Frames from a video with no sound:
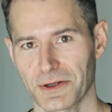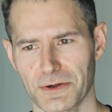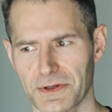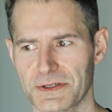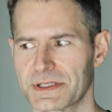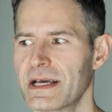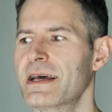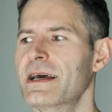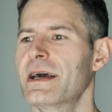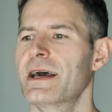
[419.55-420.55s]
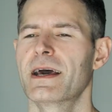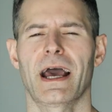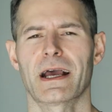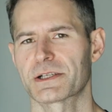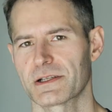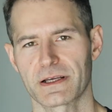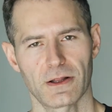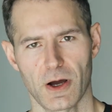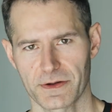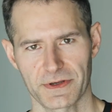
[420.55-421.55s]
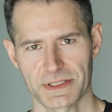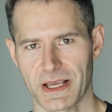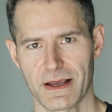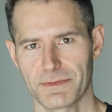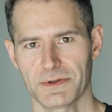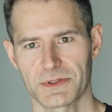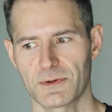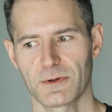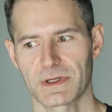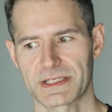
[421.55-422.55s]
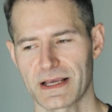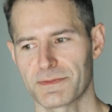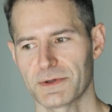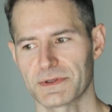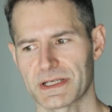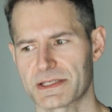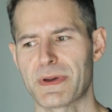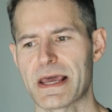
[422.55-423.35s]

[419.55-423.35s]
There's actually a lot of examples, cool examples. It's a